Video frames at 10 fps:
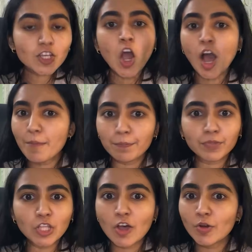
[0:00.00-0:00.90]
comment
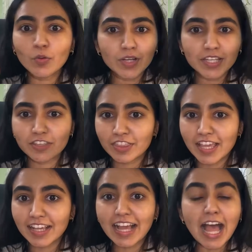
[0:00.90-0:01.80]
below what you
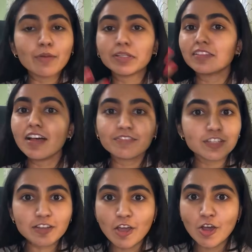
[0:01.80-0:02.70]
think. I would love
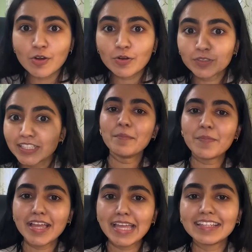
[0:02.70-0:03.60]
to know.
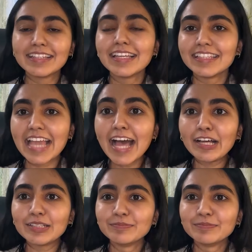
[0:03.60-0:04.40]
But yeah,